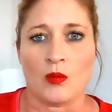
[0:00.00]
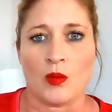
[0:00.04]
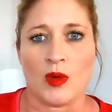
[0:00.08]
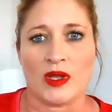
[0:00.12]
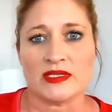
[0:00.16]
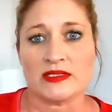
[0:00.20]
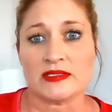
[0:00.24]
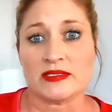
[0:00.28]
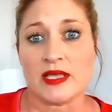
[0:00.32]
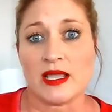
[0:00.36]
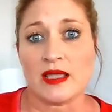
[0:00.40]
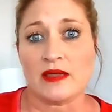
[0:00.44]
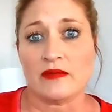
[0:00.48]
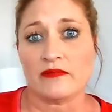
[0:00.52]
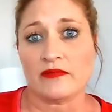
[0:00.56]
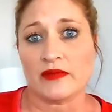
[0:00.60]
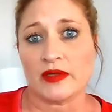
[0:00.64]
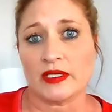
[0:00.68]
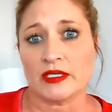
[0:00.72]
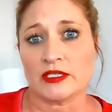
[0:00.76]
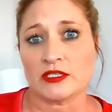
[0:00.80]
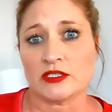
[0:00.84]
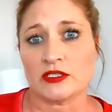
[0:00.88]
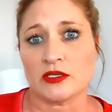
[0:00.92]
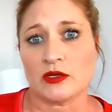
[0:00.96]
Once they have
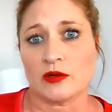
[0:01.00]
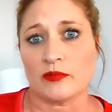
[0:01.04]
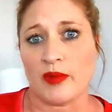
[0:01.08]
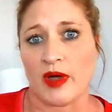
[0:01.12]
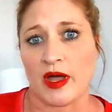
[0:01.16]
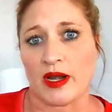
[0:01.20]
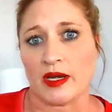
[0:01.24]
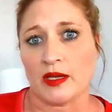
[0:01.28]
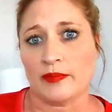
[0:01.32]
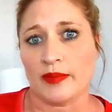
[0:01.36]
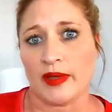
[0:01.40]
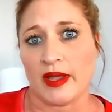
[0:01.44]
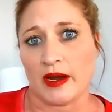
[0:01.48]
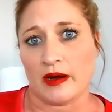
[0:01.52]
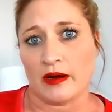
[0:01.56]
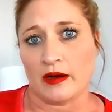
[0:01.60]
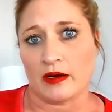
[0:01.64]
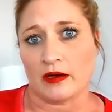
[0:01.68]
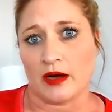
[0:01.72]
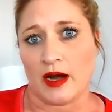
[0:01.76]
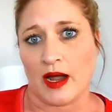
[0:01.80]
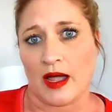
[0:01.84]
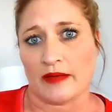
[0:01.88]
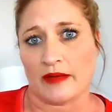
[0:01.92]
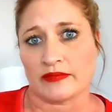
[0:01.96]
finished their body
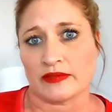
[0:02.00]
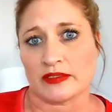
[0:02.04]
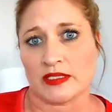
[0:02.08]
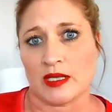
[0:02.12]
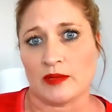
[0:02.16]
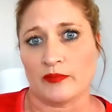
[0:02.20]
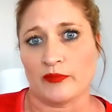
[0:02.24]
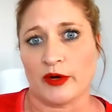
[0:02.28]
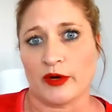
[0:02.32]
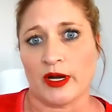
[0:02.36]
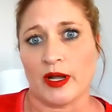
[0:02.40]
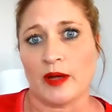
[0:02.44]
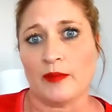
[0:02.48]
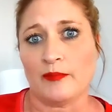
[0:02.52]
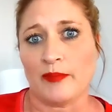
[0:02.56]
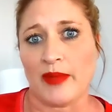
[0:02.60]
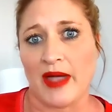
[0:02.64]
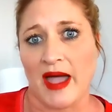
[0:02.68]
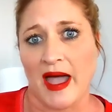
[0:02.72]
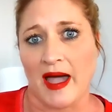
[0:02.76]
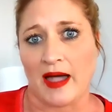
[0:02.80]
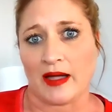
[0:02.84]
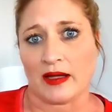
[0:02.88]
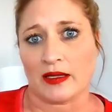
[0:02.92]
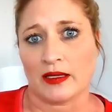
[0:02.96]
paragraphs, they bring them
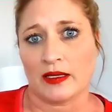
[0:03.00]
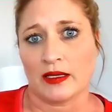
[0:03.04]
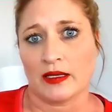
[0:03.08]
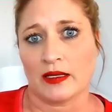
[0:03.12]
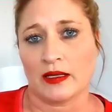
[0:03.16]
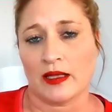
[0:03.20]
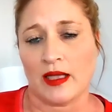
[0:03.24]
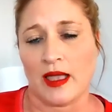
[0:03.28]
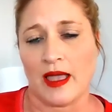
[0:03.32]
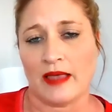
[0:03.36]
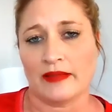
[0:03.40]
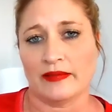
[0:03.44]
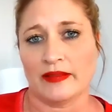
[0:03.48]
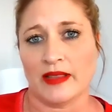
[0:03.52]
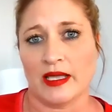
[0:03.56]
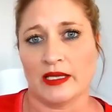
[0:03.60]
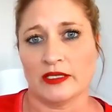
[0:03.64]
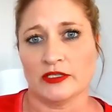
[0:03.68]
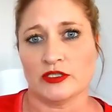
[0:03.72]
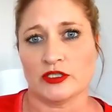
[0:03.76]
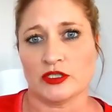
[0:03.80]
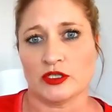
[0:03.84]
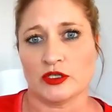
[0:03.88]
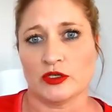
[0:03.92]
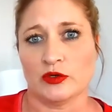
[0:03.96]
back and
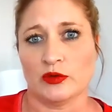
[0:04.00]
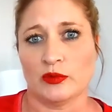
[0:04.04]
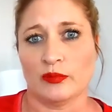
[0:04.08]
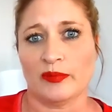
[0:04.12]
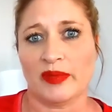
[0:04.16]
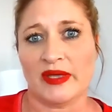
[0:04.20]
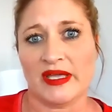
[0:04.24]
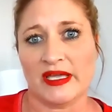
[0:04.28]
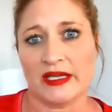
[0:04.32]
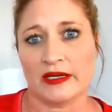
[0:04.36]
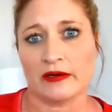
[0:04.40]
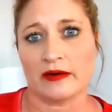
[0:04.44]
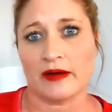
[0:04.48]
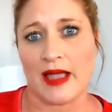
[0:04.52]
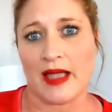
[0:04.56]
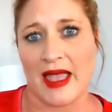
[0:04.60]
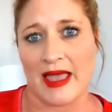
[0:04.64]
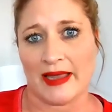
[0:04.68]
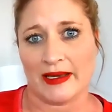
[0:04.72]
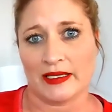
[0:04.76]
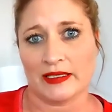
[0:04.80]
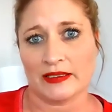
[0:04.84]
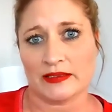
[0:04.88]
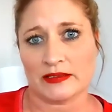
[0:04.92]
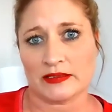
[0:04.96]
they do peer
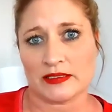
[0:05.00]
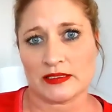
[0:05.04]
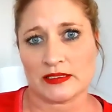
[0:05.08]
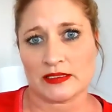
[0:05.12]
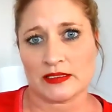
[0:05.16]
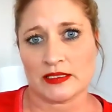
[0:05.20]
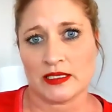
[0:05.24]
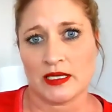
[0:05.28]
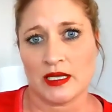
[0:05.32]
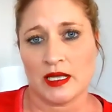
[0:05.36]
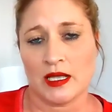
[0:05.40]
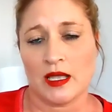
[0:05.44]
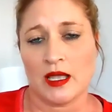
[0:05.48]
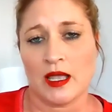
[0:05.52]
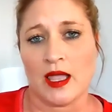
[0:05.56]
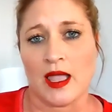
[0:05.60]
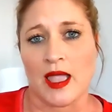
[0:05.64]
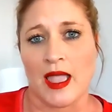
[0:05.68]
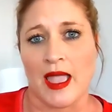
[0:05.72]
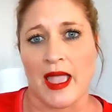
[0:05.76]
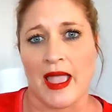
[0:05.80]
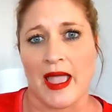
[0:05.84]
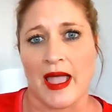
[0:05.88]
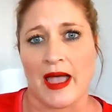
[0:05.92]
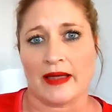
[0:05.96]
edits
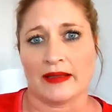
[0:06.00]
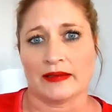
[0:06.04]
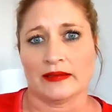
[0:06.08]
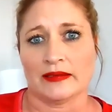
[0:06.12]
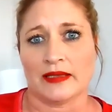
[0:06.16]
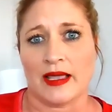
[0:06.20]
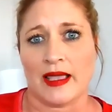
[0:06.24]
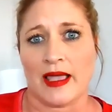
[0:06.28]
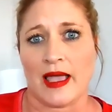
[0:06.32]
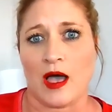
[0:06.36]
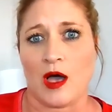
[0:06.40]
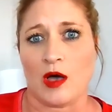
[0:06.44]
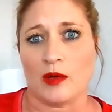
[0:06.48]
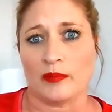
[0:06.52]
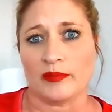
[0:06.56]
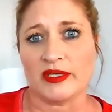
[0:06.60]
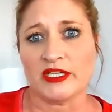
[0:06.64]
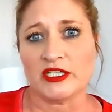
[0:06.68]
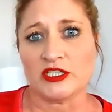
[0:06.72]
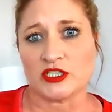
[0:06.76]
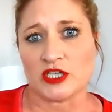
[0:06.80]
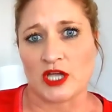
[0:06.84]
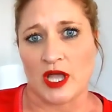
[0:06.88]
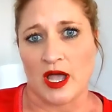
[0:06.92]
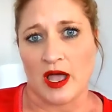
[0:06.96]
and they help
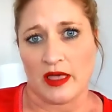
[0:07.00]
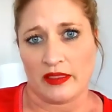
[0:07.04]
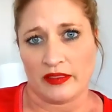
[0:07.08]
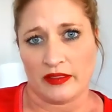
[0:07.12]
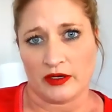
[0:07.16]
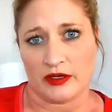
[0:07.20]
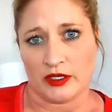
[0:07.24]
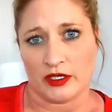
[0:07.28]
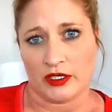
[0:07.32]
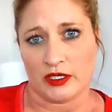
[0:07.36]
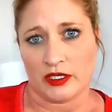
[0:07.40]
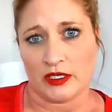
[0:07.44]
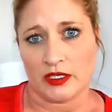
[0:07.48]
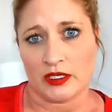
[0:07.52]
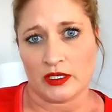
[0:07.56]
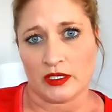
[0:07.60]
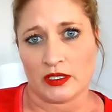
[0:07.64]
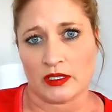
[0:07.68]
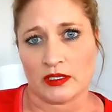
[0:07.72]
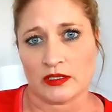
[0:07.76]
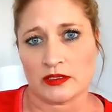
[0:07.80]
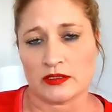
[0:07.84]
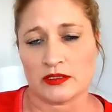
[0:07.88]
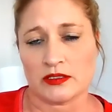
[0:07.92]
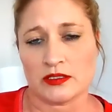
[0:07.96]
each other
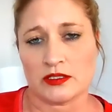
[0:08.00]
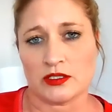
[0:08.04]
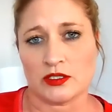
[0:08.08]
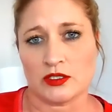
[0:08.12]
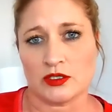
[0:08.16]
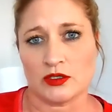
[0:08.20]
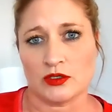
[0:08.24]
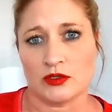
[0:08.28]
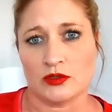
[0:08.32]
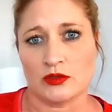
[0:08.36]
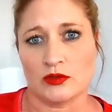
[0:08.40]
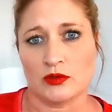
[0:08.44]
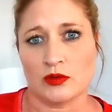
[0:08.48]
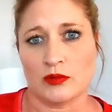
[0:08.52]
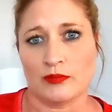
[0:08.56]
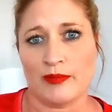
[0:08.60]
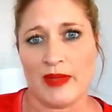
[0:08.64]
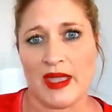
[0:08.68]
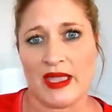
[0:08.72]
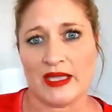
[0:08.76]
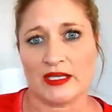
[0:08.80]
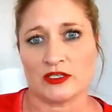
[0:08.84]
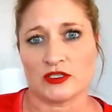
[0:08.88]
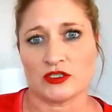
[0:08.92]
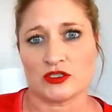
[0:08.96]
to
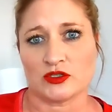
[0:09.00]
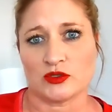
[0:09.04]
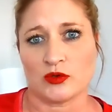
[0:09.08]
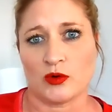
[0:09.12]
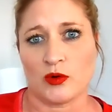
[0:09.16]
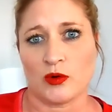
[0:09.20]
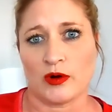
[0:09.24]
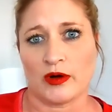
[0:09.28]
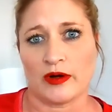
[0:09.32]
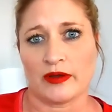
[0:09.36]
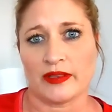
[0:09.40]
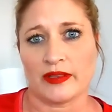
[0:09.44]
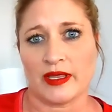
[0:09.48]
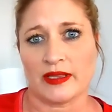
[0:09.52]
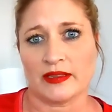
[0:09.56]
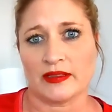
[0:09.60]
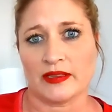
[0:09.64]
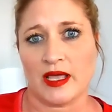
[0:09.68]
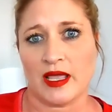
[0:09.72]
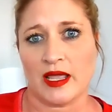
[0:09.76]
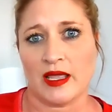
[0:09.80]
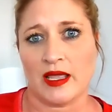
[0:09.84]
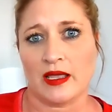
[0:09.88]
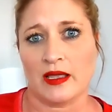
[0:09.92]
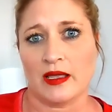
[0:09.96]
make sure
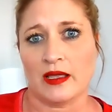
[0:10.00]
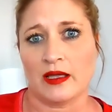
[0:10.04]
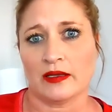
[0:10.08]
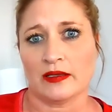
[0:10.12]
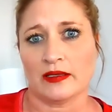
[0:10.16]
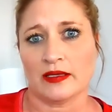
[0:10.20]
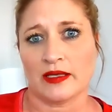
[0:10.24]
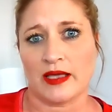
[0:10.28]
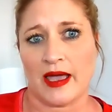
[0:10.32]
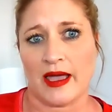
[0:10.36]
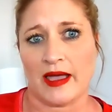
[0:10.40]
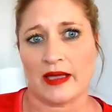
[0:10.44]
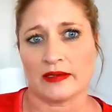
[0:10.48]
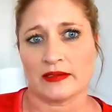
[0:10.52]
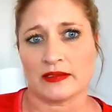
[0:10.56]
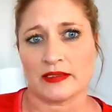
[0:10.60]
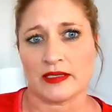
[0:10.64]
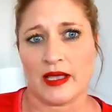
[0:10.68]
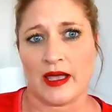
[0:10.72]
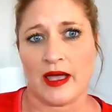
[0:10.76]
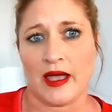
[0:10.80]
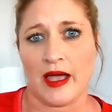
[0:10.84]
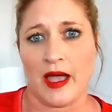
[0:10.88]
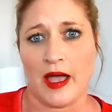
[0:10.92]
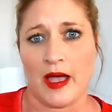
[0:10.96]
that they
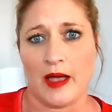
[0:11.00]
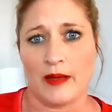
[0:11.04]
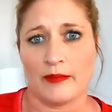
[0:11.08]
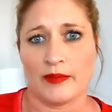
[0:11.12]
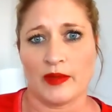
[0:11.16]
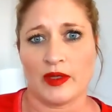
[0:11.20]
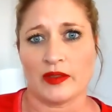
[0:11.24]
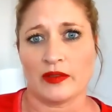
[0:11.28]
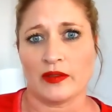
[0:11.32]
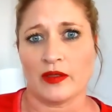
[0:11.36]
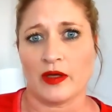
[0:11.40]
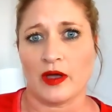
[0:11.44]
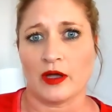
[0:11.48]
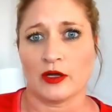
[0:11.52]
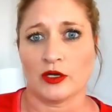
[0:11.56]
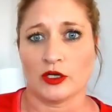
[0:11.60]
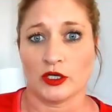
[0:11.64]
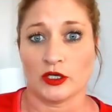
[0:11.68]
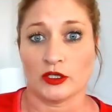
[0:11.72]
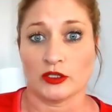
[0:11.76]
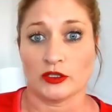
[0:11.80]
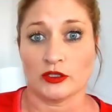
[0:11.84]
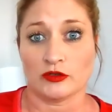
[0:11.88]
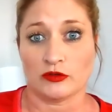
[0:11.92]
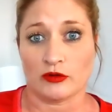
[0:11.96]
get a
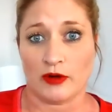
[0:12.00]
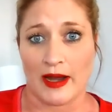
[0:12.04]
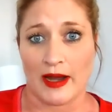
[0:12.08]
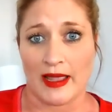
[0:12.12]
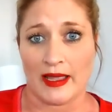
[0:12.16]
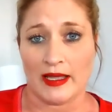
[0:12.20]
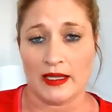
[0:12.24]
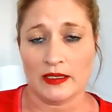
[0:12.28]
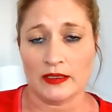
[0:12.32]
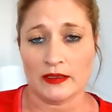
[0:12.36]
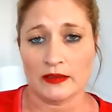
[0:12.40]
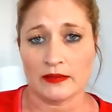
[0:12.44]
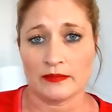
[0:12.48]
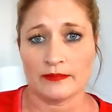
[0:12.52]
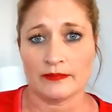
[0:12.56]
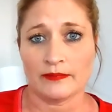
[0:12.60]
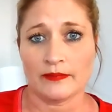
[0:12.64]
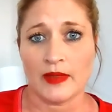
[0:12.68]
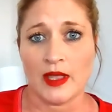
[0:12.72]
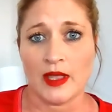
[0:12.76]
good grade.